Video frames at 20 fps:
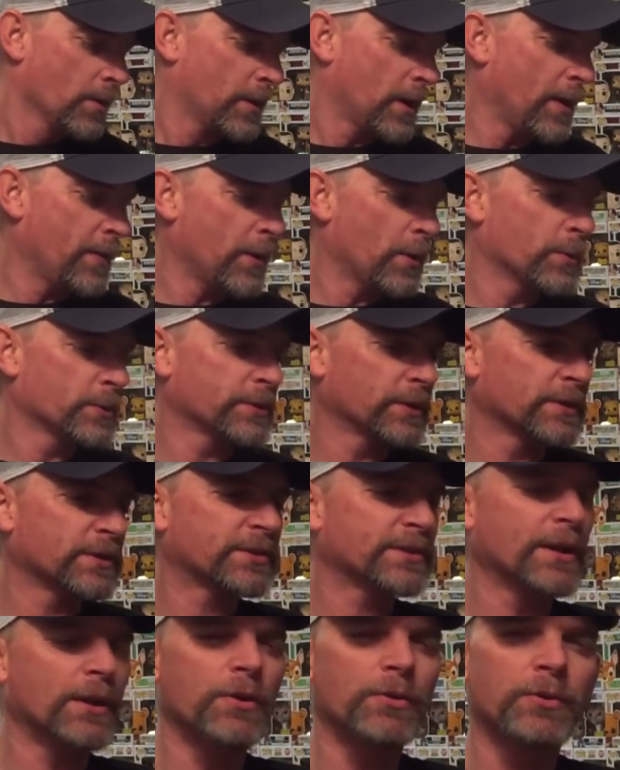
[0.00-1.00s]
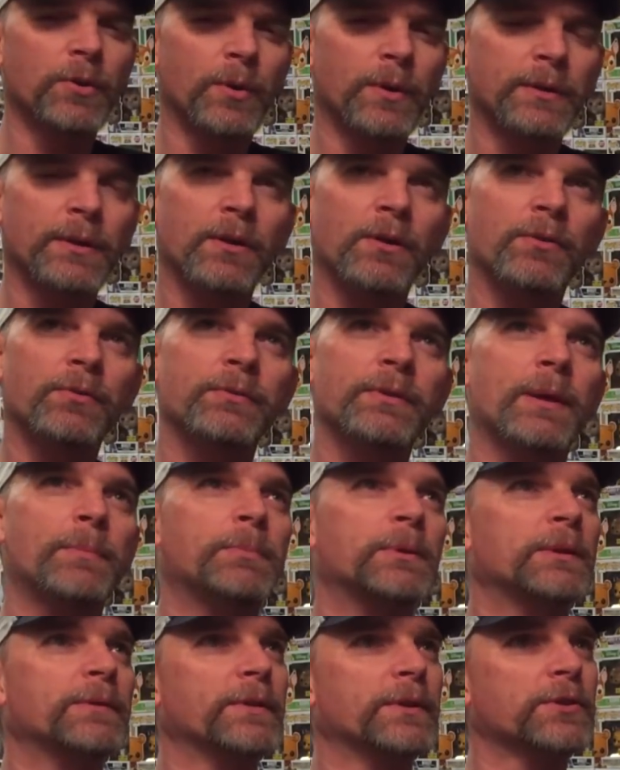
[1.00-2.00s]
Okay, there was a sale going on, I
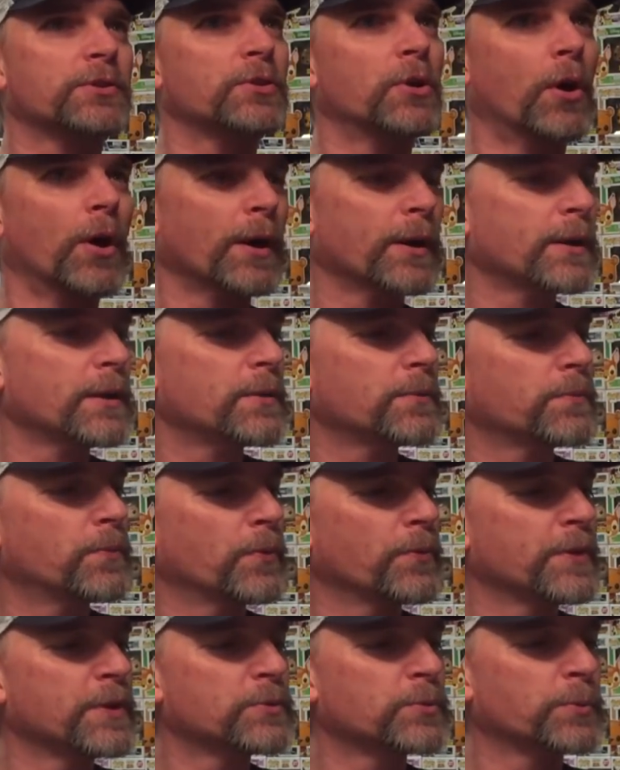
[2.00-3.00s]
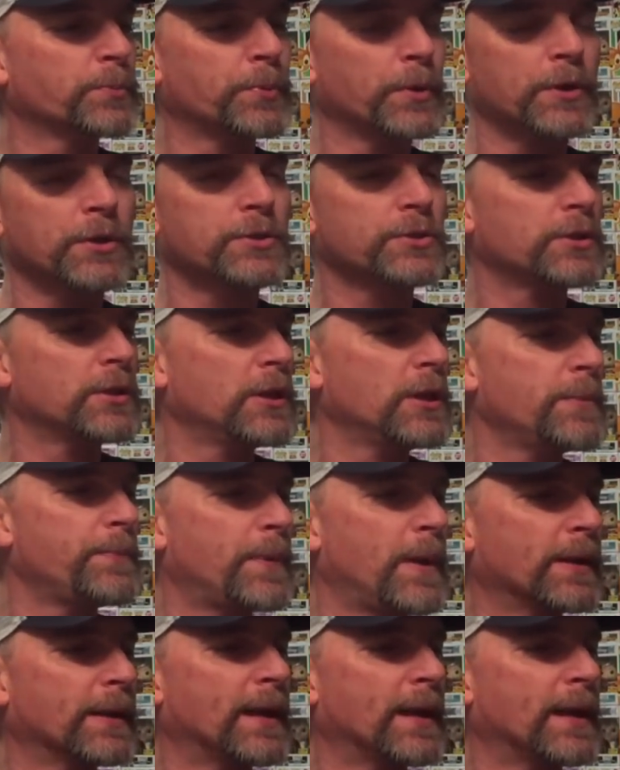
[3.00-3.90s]
believe at Target, where these were pretty cheap.